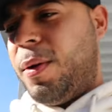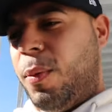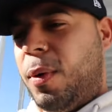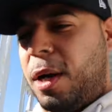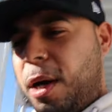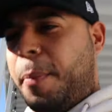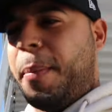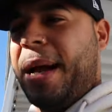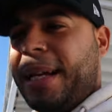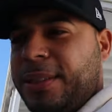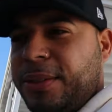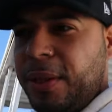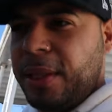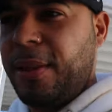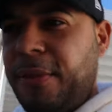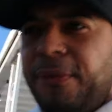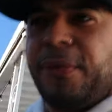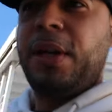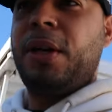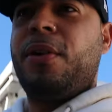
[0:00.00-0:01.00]
Welcome back to
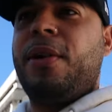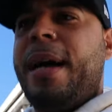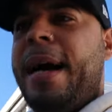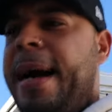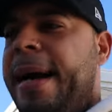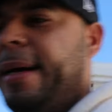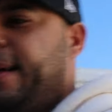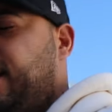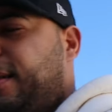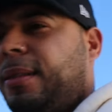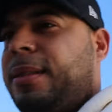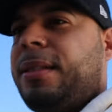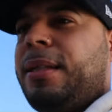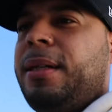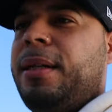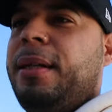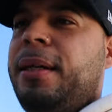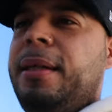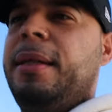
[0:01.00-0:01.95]
another video, guys.